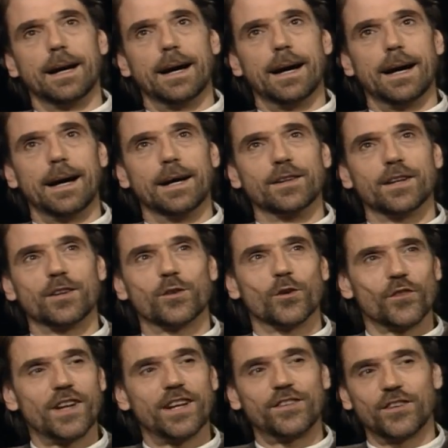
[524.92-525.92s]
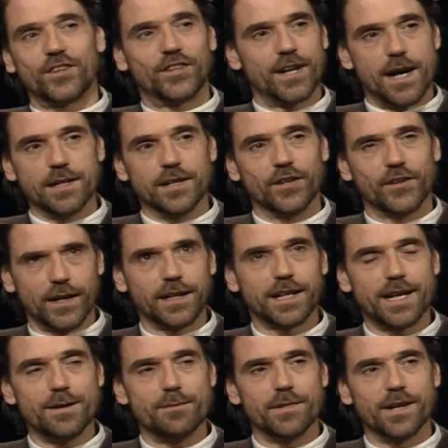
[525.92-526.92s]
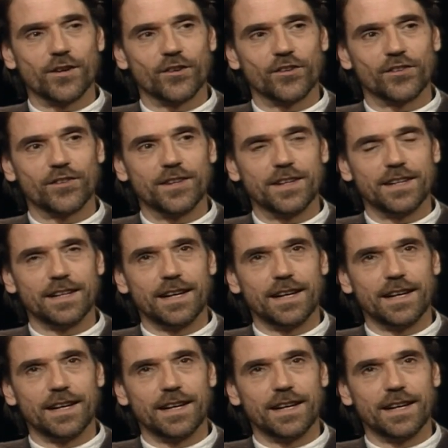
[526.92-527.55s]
And I thought, that's a challenge, that'll keep me interested.